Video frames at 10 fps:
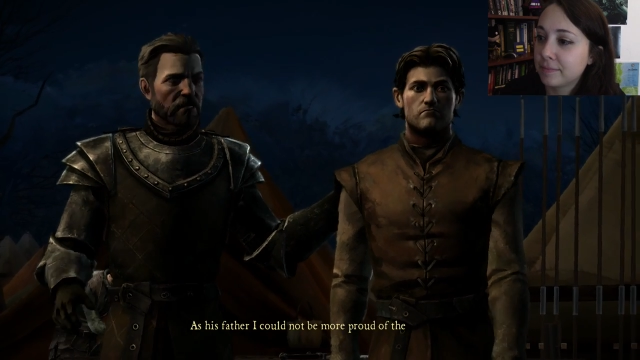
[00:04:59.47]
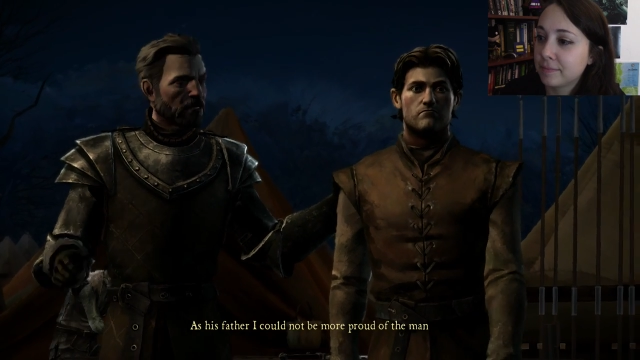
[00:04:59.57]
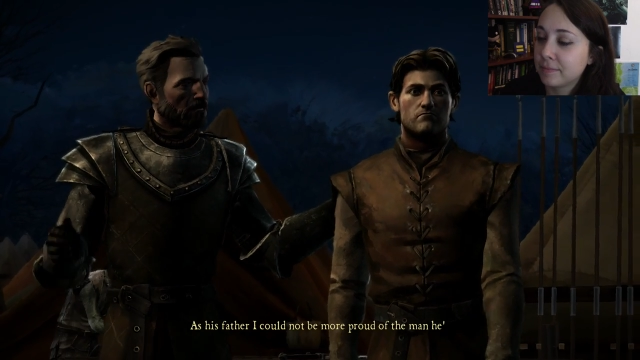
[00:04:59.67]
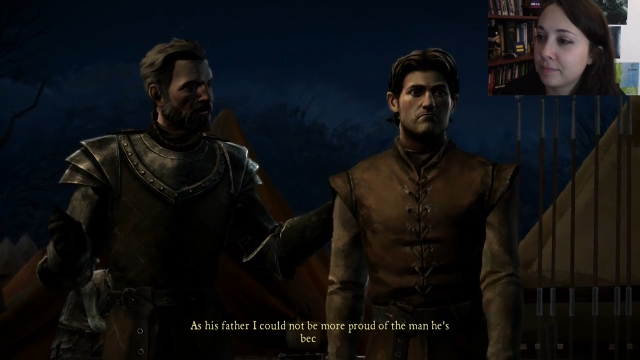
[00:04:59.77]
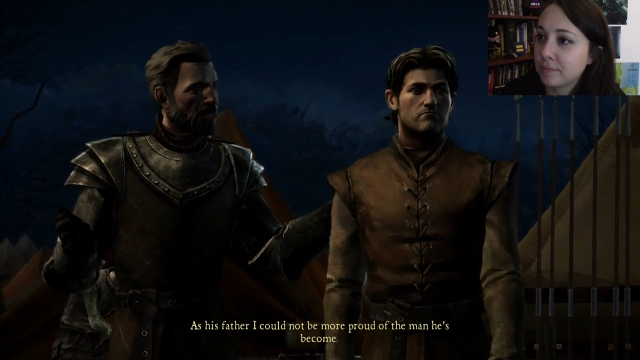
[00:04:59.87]

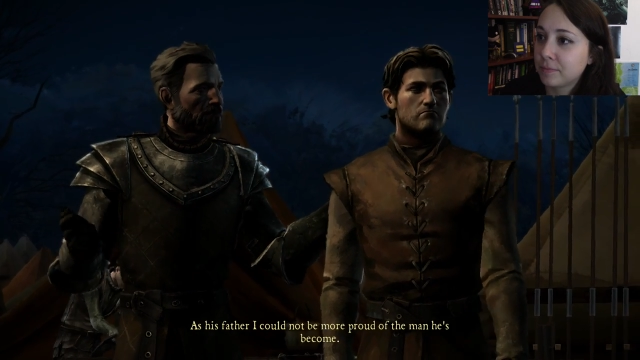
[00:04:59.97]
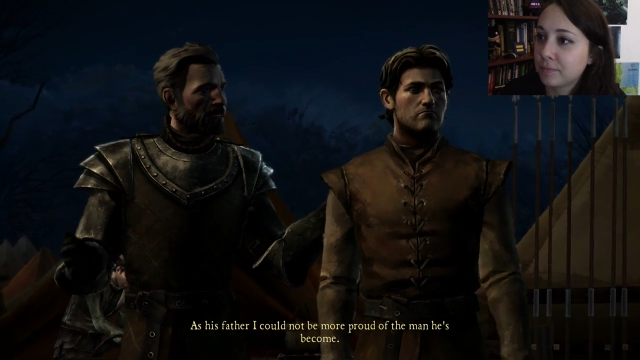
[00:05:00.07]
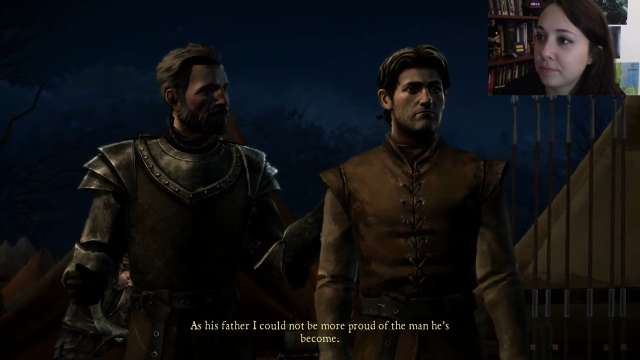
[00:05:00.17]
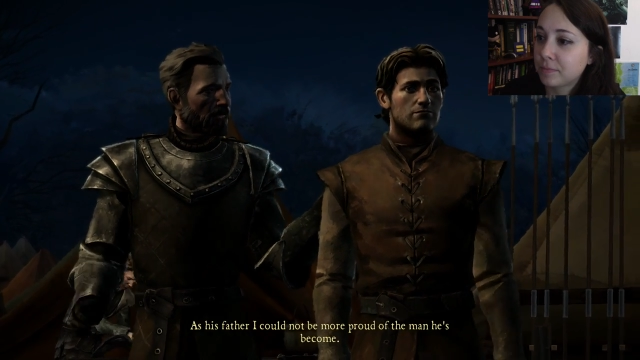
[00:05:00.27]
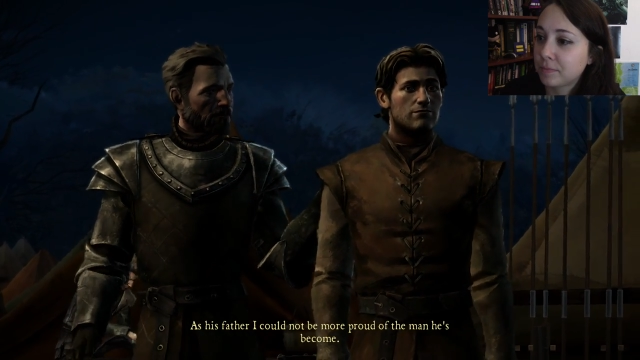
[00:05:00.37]
Speaker 1: I could not
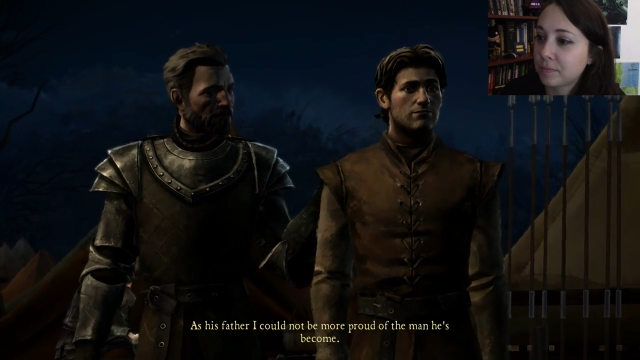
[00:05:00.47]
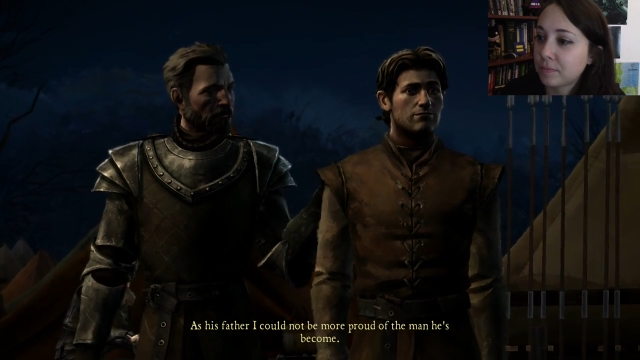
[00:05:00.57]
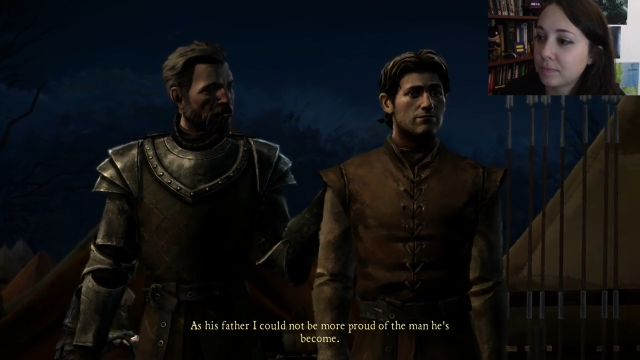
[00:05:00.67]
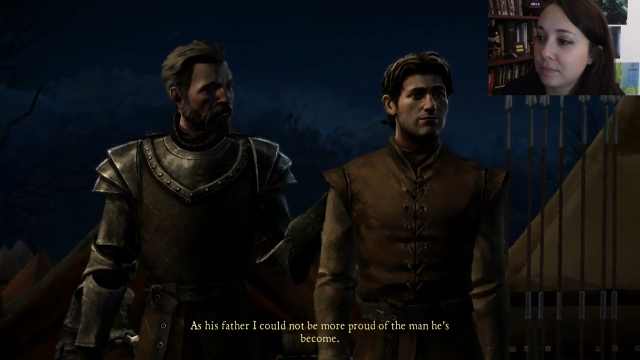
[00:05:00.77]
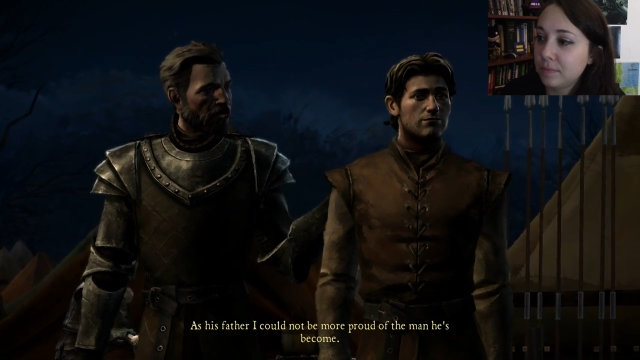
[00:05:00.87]
be more
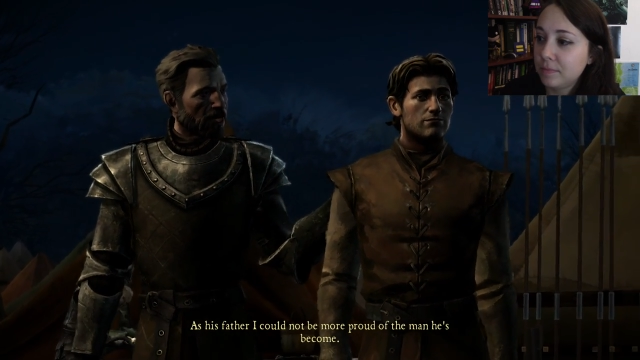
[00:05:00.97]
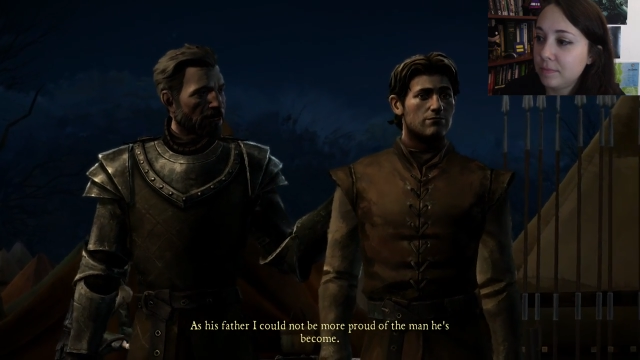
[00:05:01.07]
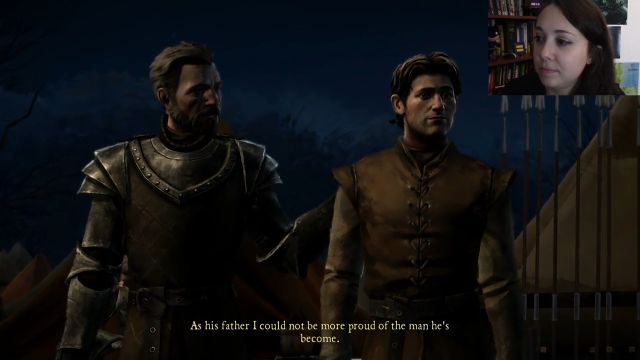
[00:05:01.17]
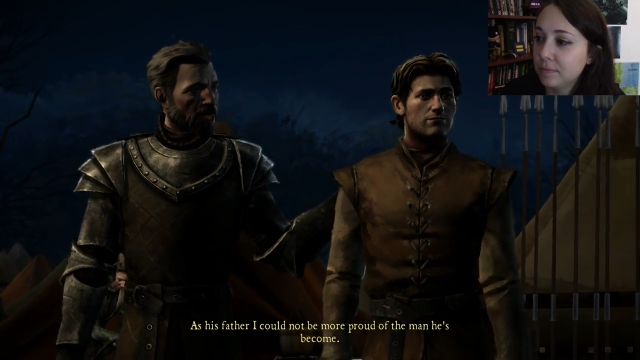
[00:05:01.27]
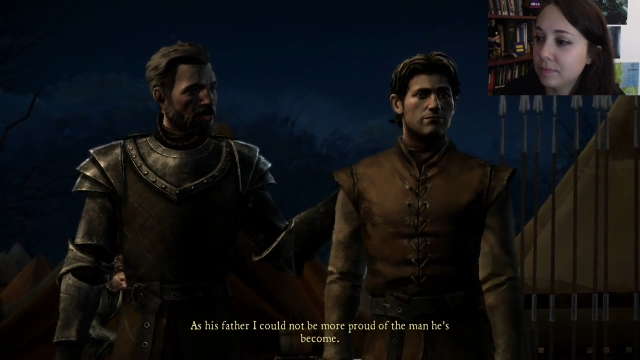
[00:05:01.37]
proud
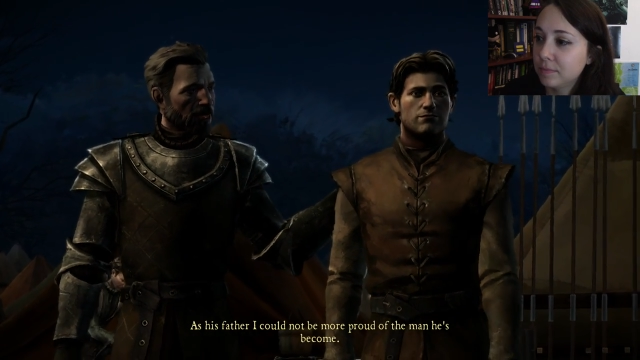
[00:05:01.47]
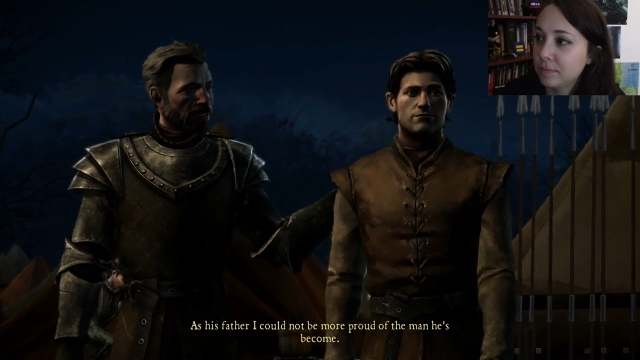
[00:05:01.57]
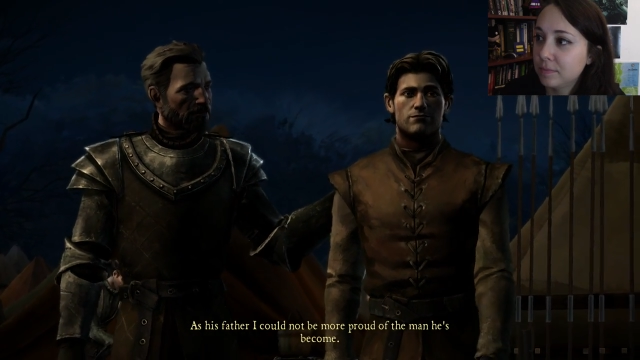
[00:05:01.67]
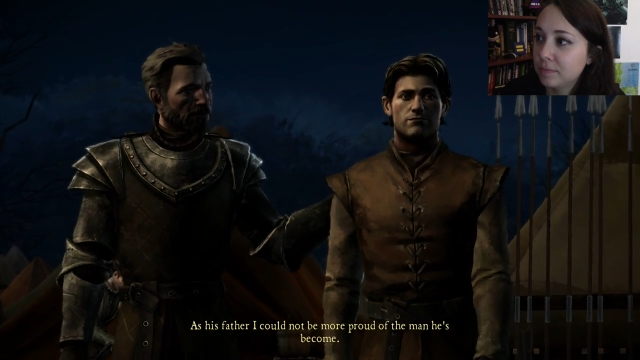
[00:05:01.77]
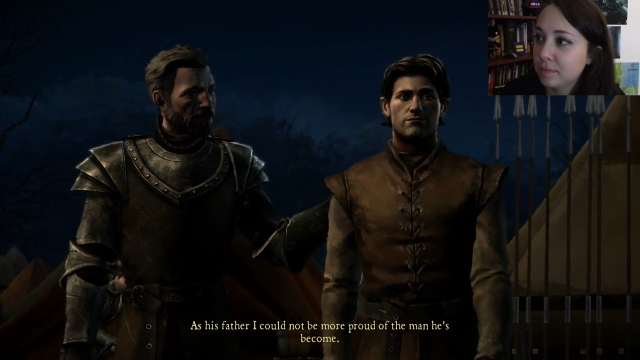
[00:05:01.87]
of the
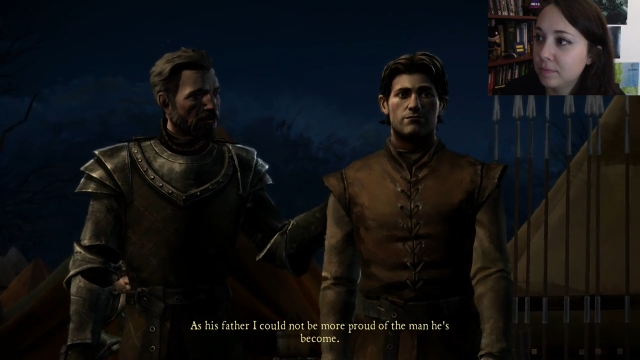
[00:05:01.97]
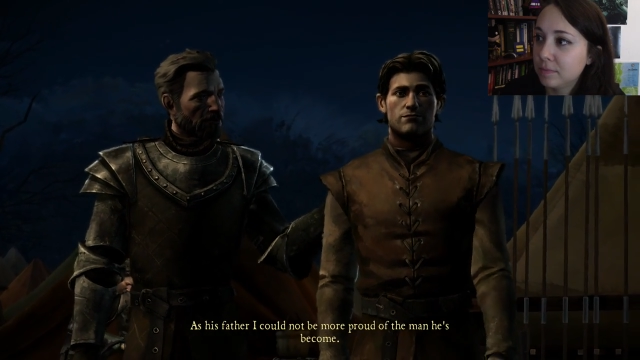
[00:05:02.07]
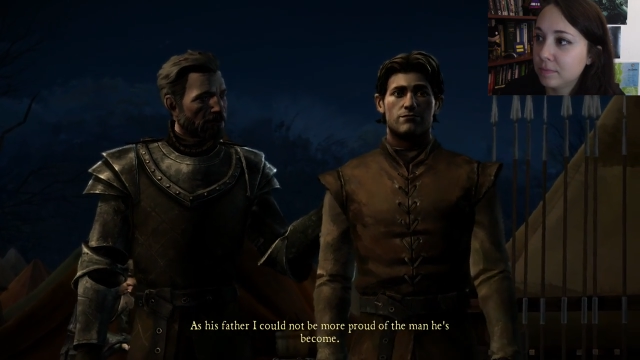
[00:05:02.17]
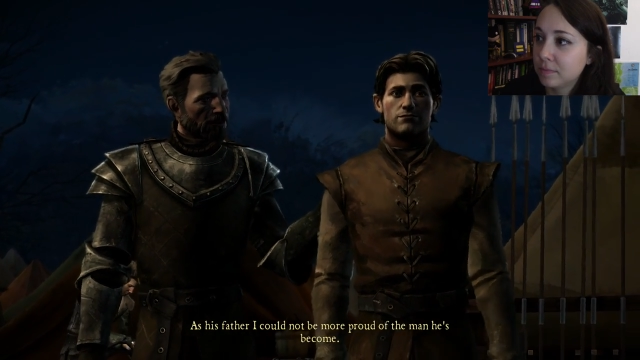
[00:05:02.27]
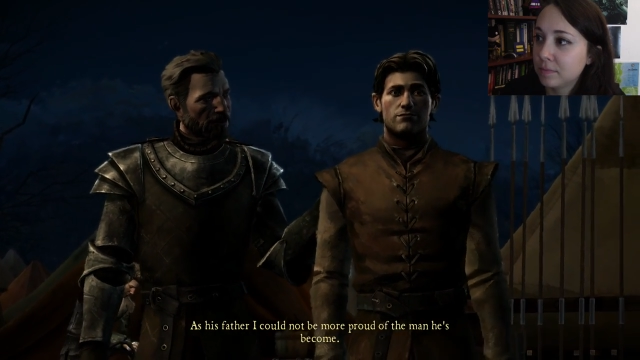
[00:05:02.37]
man he's become.